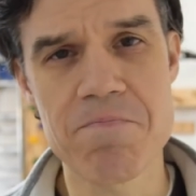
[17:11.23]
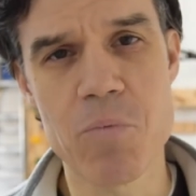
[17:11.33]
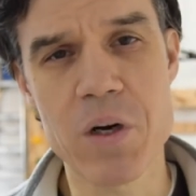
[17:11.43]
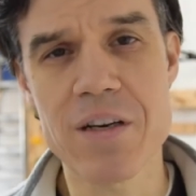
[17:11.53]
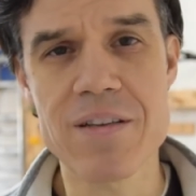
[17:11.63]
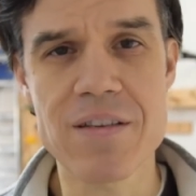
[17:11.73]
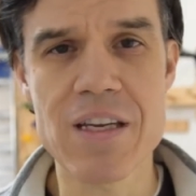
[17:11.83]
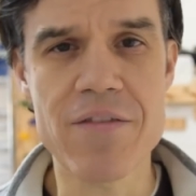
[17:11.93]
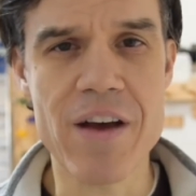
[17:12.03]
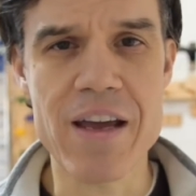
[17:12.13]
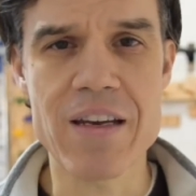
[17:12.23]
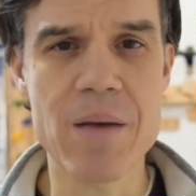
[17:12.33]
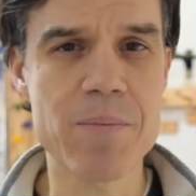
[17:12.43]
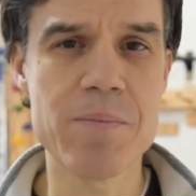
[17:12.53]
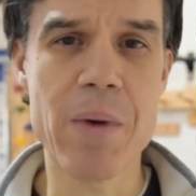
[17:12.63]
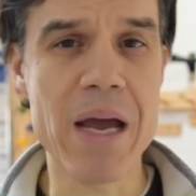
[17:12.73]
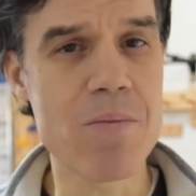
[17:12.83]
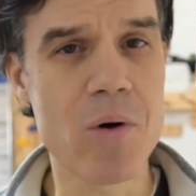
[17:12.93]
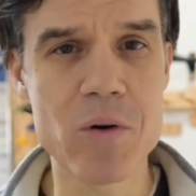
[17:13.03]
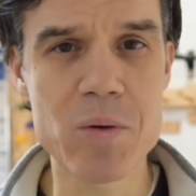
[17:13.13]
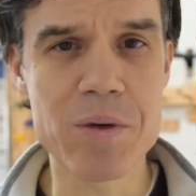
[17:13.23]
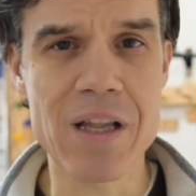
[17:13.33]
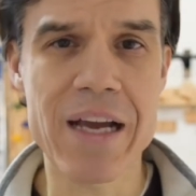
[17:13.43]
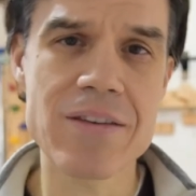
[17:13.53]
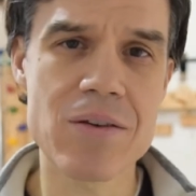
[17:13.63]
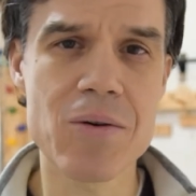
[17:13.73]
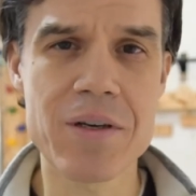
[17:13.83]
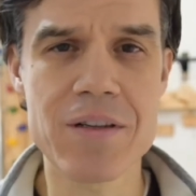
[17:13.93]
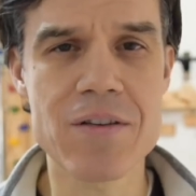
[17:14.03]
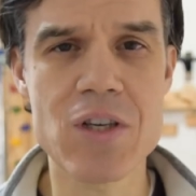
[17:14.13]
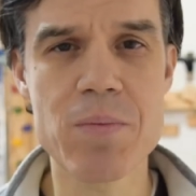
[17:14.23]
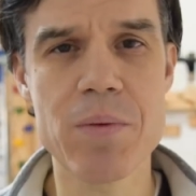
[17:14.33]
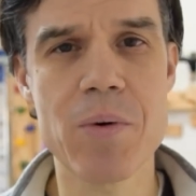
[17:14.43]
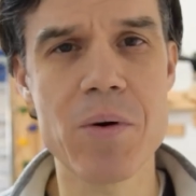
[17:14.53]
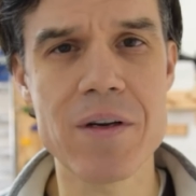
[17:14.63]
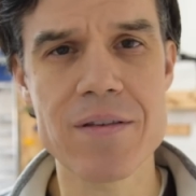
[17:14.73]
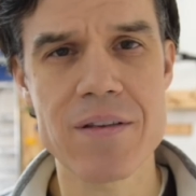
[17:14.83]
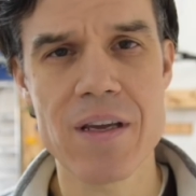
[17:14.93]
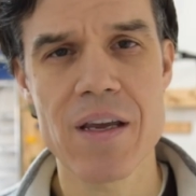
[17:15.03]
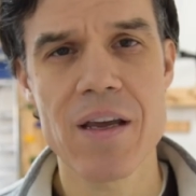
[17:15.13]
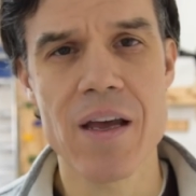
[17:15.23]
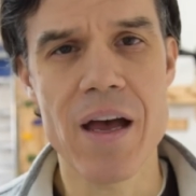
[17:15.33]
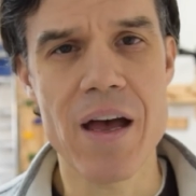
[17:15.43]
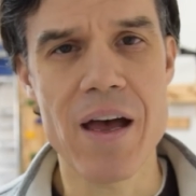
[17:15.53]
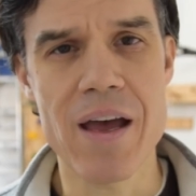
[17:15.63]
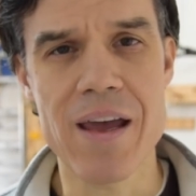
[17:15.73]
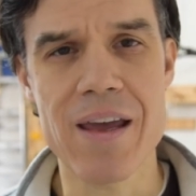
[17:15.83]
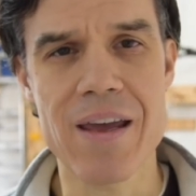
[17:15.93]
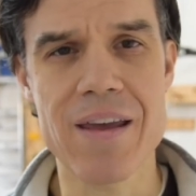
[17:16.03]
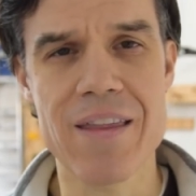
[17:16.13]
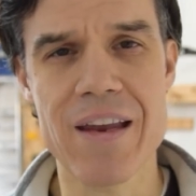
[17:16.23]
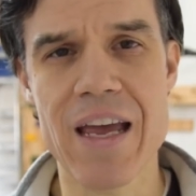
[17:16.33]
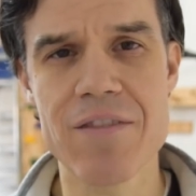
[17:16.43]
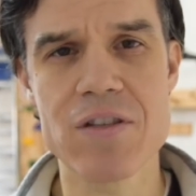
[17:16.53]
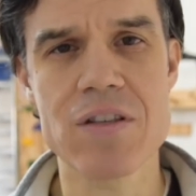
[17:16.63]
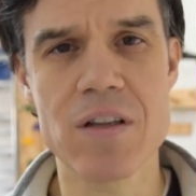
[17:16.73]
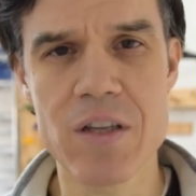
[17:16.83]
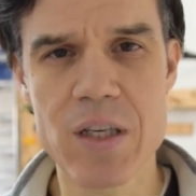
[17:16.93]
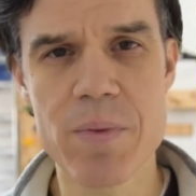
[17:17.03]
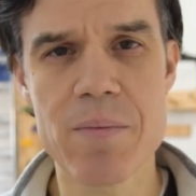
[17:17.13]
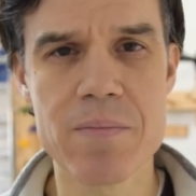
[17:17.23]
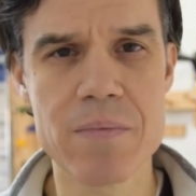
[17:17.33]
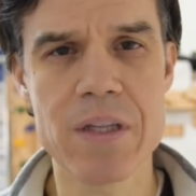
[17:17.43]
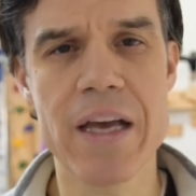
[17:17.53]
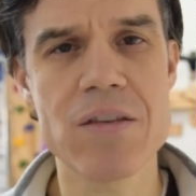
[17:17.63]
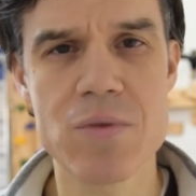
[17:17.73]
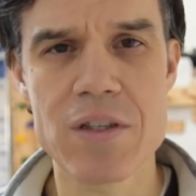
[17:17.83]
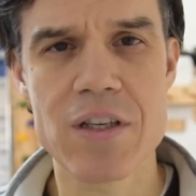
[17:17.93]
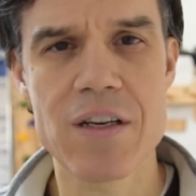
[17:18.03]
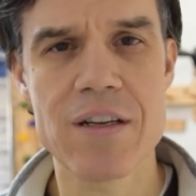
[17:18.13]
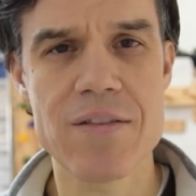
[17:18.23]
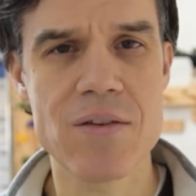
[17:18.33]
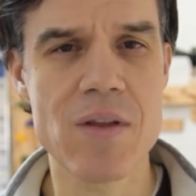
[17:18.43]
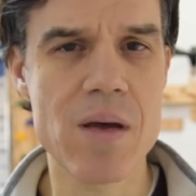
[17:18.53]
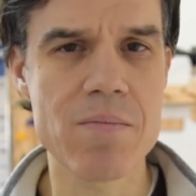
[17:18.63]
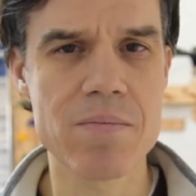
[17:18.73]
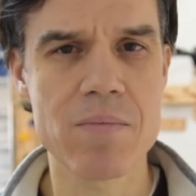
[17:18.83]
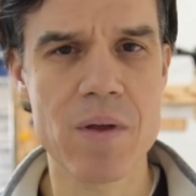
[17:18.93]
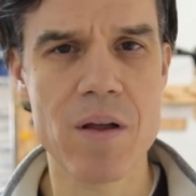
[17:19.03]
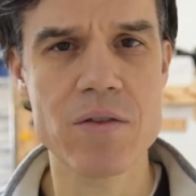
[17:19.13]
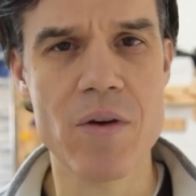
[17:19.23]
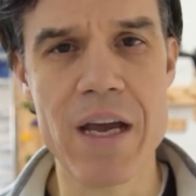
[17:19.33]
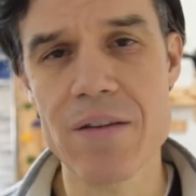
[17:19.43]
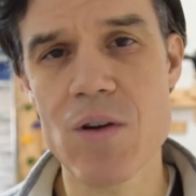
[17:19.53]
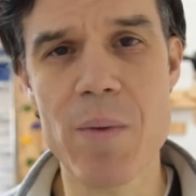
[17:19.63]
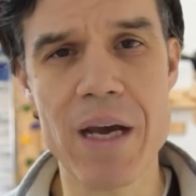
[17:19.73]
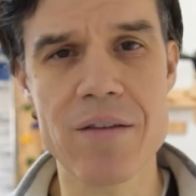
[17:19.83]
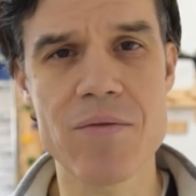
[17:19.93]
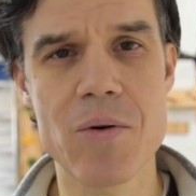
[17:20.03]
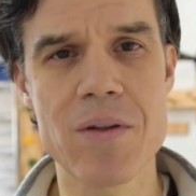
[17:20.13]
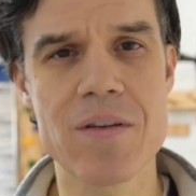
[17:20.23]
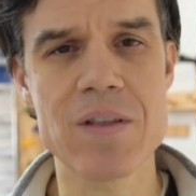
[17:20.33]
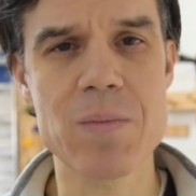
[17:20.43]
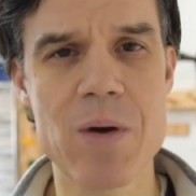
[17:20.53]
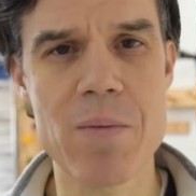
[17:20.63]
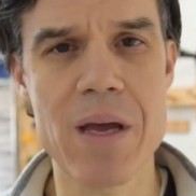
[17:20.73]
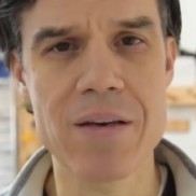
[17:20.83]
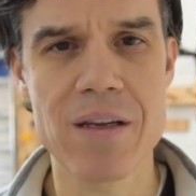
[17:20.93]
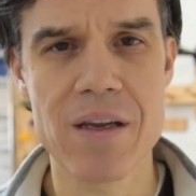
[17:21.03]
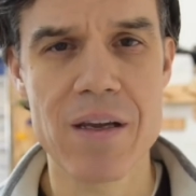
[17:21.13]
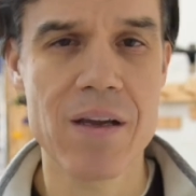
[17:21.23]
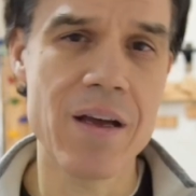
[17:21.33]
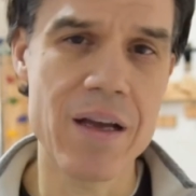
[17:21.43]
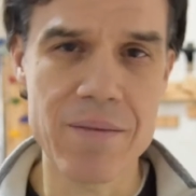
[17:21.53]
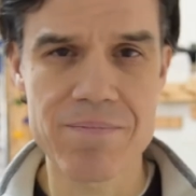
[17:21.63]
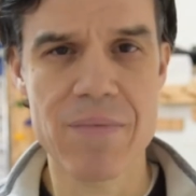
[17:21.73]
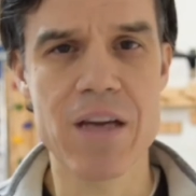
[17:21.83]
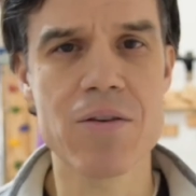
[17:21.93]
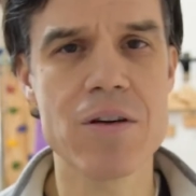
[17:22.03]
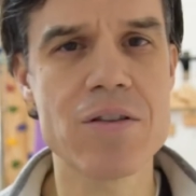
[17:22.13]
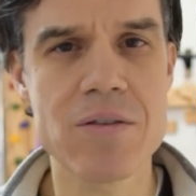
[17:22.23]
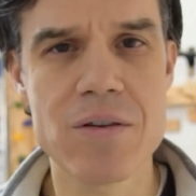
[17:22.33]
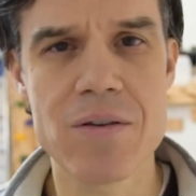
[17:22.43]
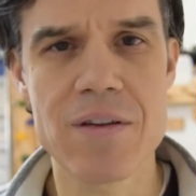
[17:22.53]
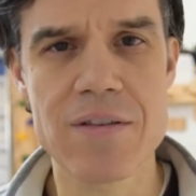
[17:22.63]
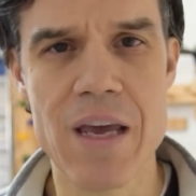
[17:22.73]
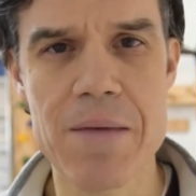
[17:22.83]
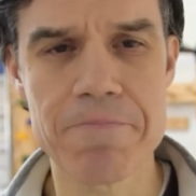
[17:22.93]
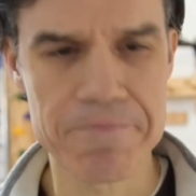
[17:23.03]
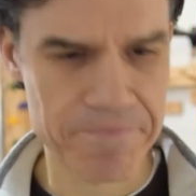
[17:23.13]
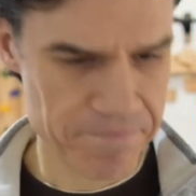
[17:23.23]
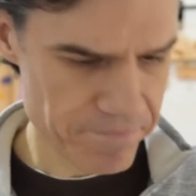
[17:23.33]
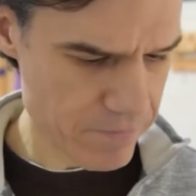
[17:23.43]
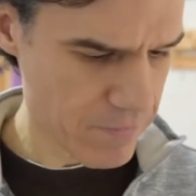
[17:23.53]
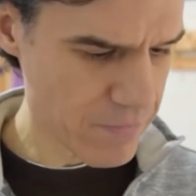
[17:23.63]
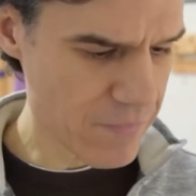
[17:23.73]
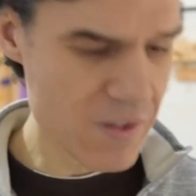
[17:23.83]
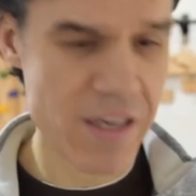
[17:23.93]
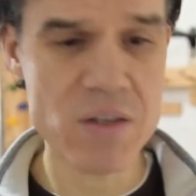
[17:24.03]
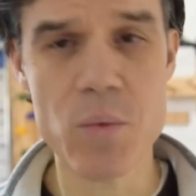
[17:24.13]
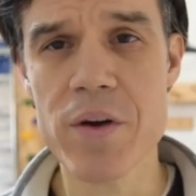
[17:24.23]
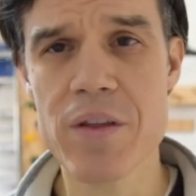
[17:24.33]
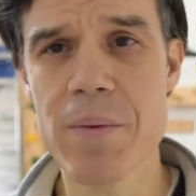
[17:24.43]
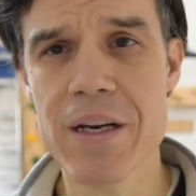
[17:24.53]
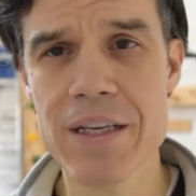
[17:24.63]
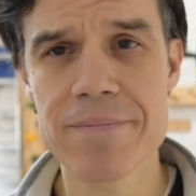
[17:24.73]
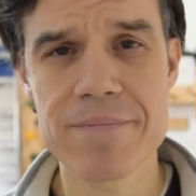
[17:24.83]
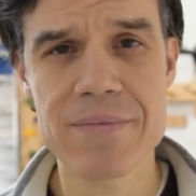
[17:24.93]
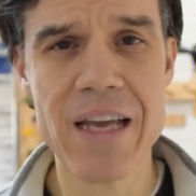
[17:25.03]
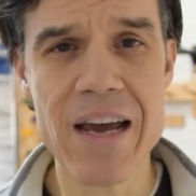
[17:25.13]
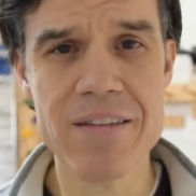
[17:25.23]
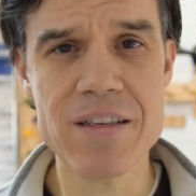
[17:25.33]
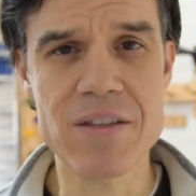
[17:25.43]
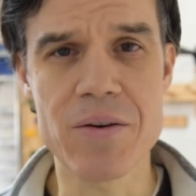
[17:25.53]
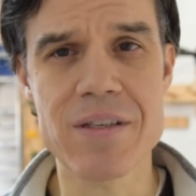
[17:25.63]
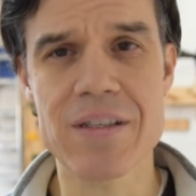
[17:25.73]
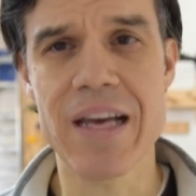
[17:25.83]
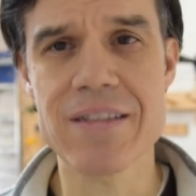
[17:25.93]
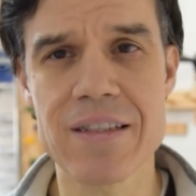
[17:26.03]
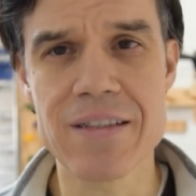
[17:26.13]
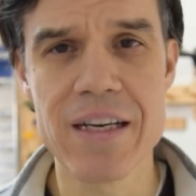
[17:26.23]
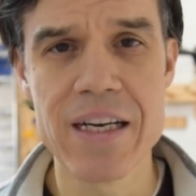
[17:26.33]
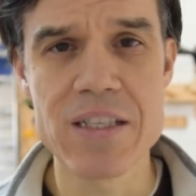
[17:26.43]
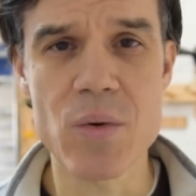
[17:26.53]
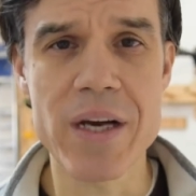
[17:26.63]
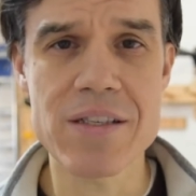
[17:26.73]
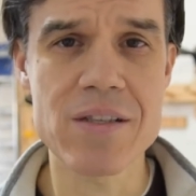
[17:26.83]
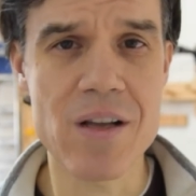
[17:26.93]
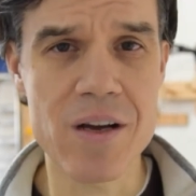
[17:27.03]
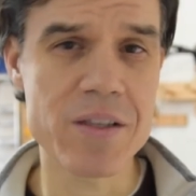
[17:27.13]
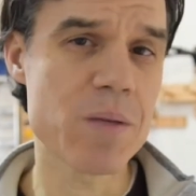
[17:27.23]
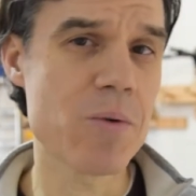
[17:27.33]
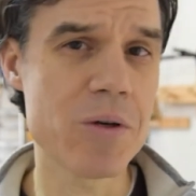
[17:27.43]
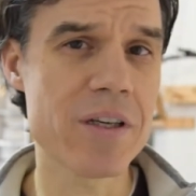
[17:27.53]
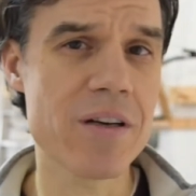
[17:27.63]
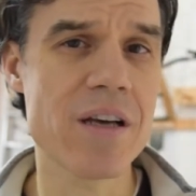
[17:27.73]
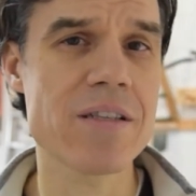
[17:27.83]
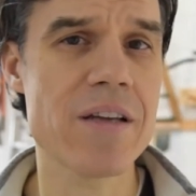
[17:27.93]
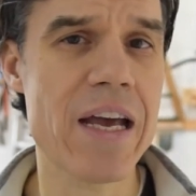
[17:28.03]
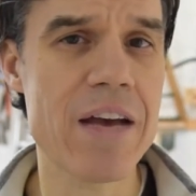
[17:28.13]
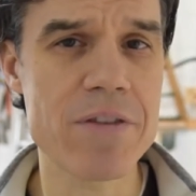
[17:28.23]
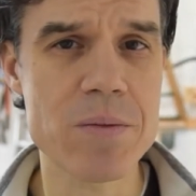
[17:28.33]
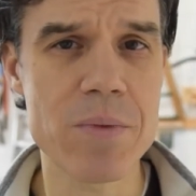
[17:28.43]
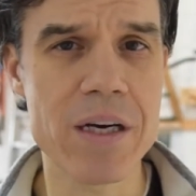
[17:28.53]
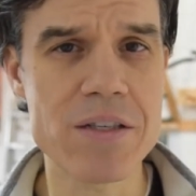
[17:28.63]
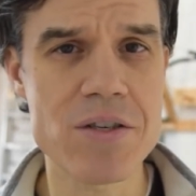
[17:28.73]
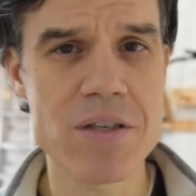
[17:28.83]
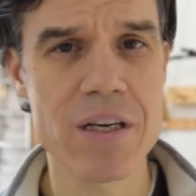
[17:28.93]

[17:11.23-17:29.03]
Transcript: We're gonna see if I end up buying more Uber Lights or going to the cheaper boards that have just a little bit less rigidity to them. I'll try it and go back and forth and experiment. I encourage you to do the same. Is it worth the money? Yeah, I think so. It's lasted twice as long as the board that cost half as much.